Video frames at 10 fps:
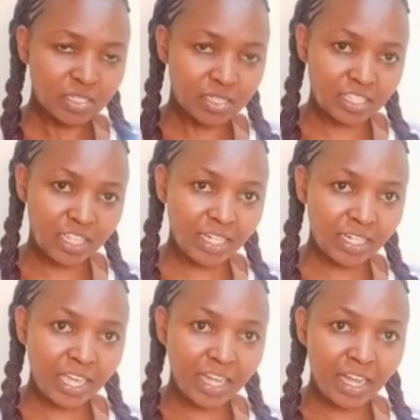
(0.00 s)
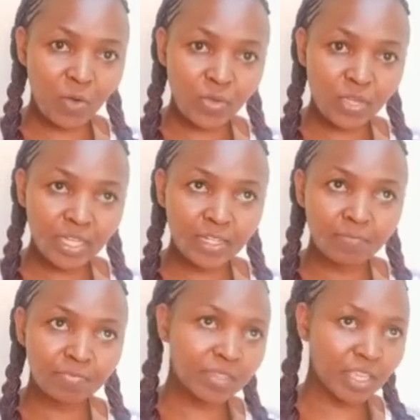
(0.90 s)
take like a week
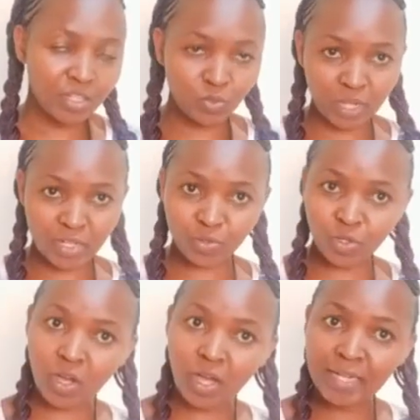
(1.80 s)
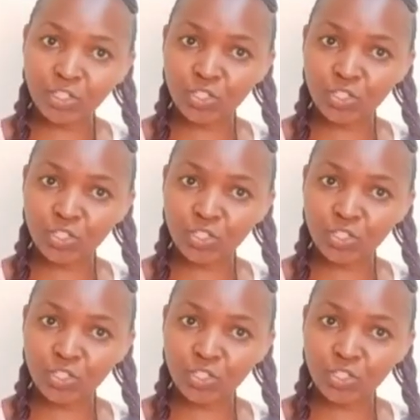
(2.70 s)
then you can go and